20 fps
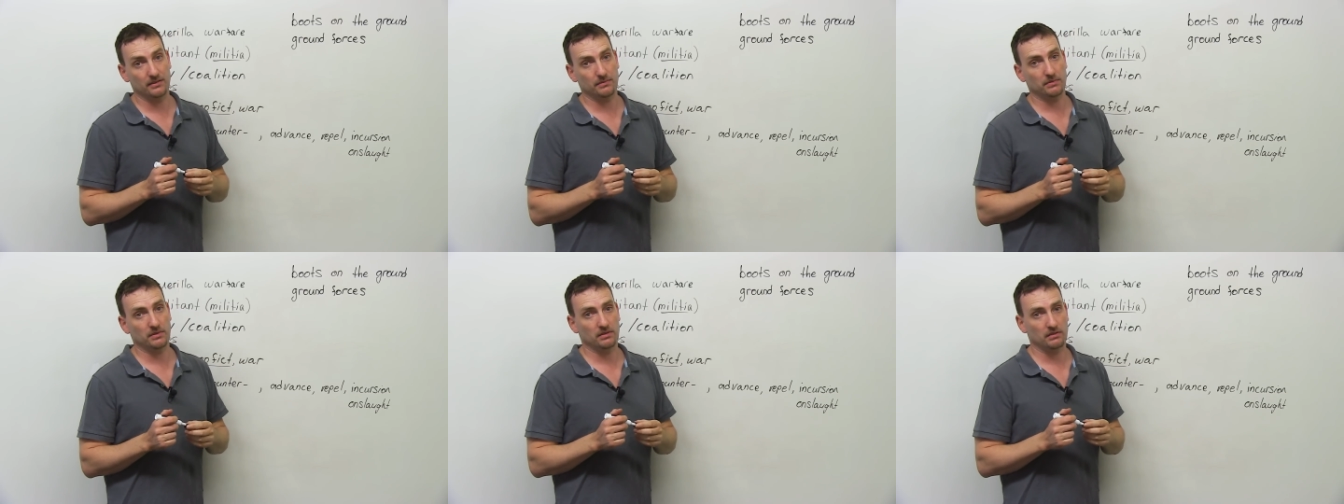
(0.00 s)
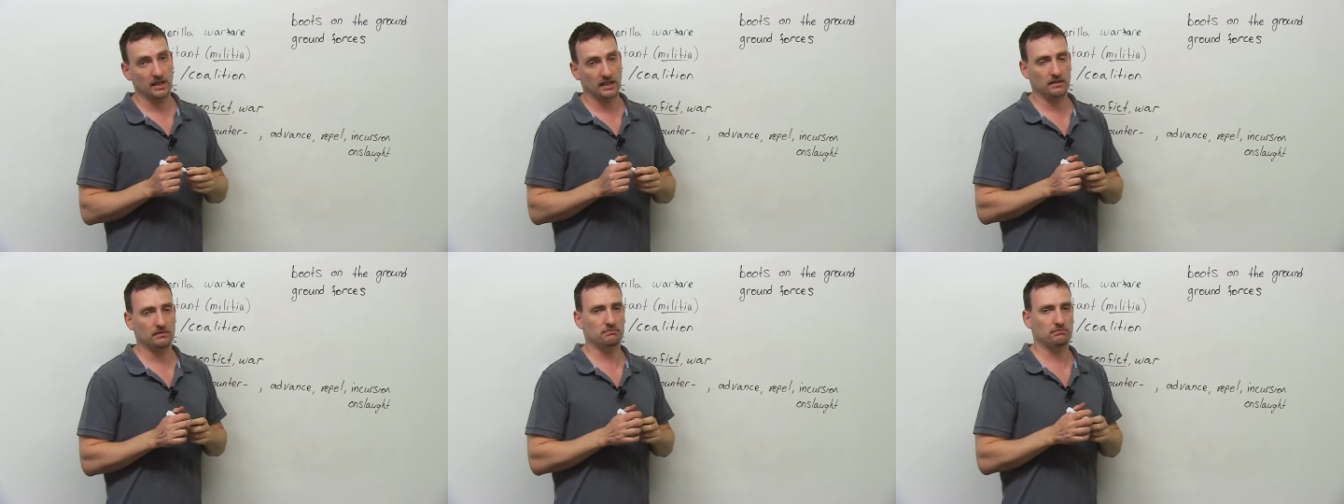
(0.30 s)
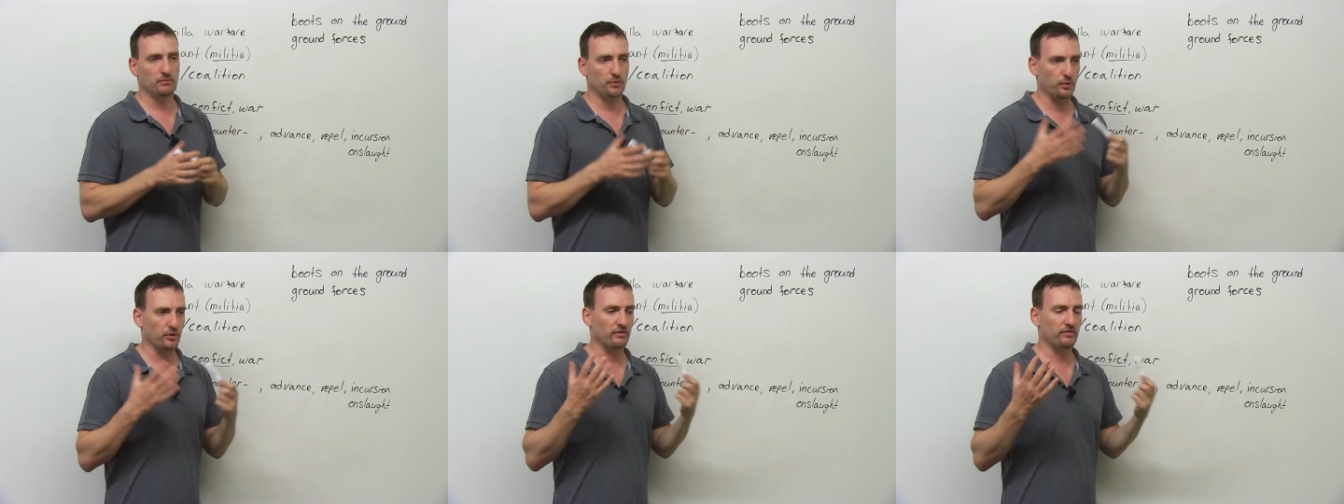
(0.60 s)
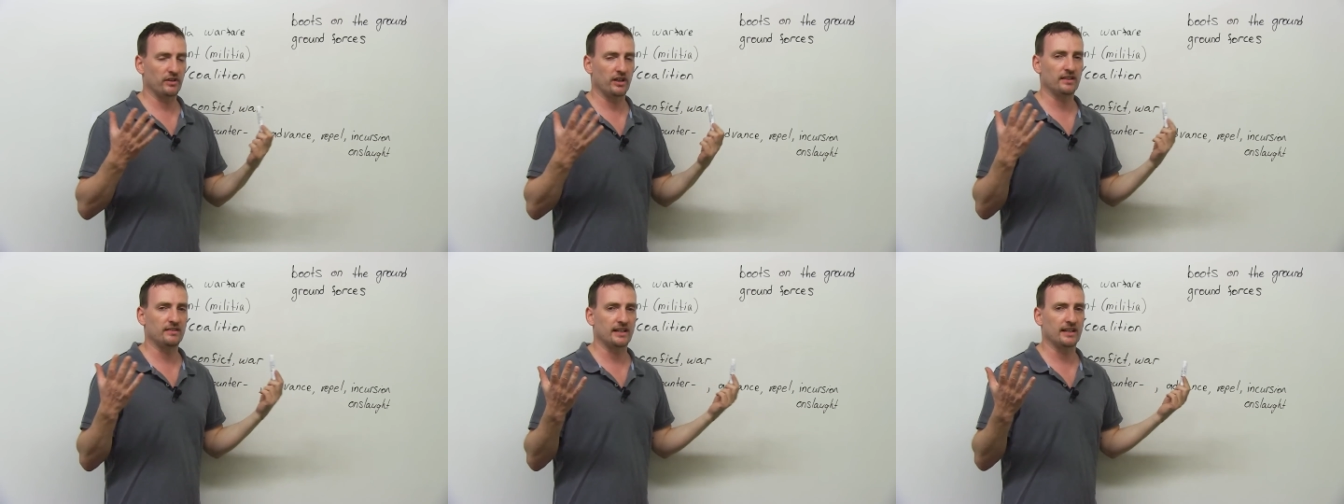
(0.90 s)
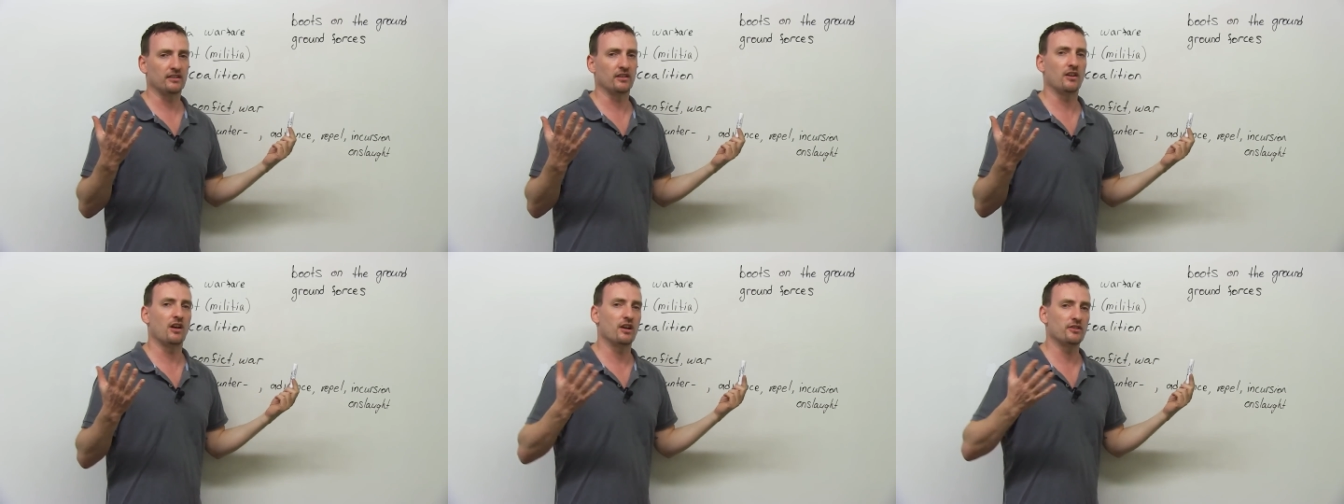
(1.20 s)
like we're very
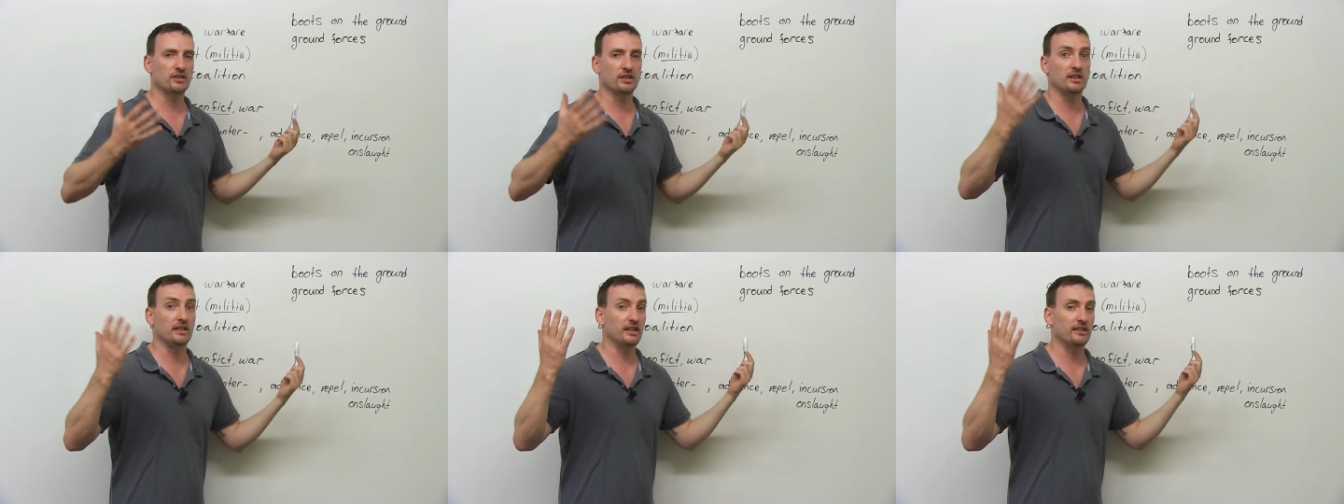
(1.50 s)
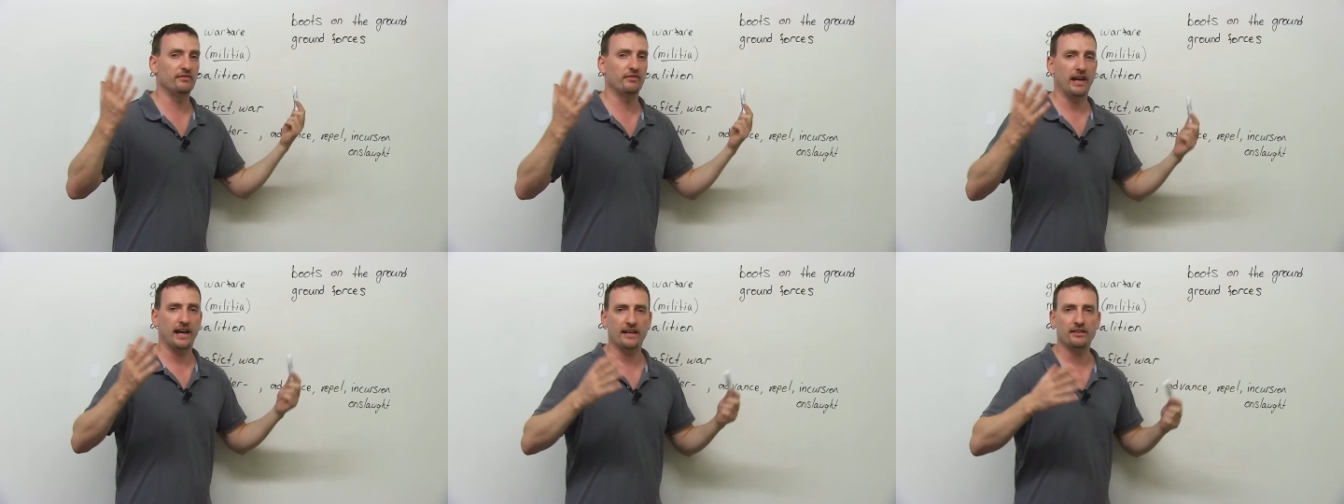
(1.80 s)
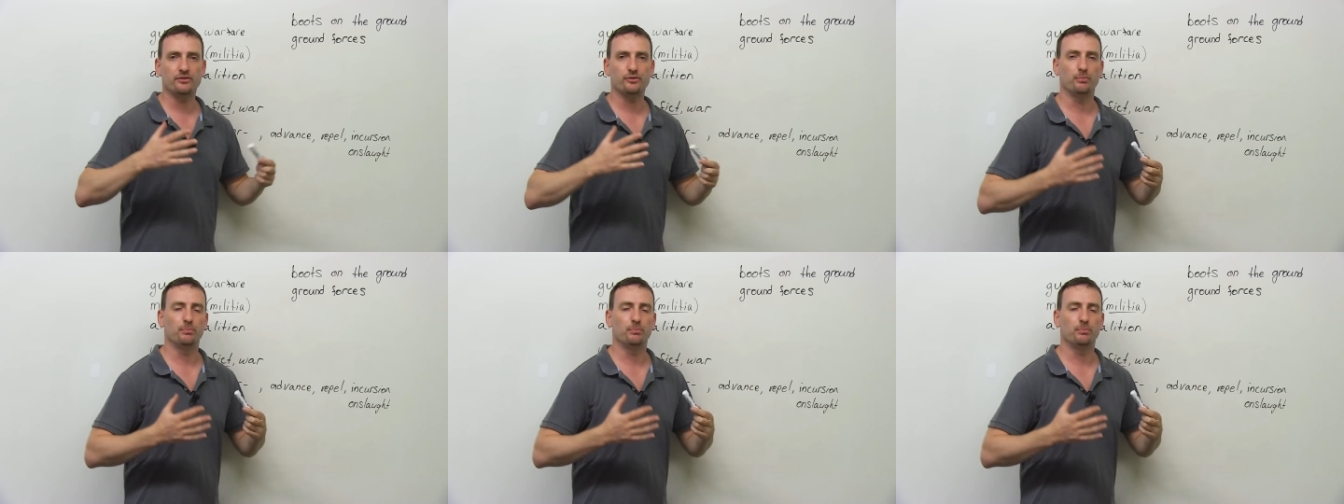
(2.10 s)
technologically advanced,